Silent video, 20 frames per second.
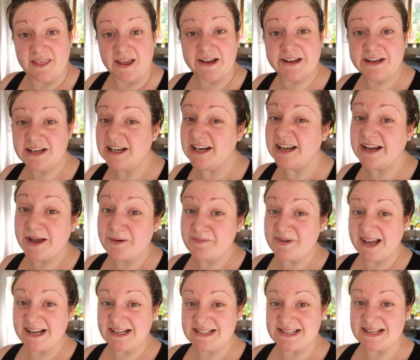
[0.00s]
They're gonna look
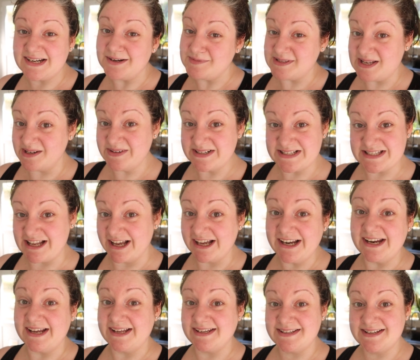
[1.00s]
amazing, I'm so
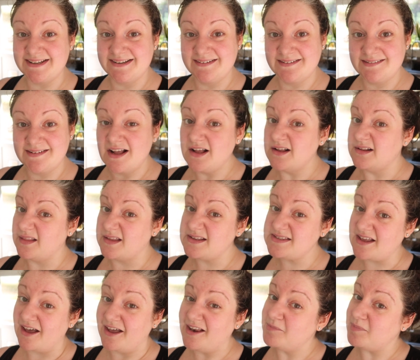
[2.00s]
excited.
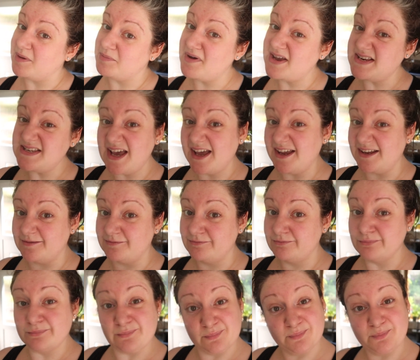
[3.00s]
That's kind of been my day.
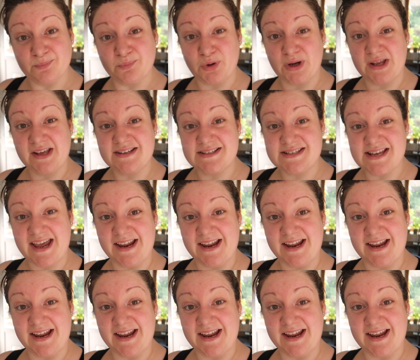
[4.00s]
Pretty good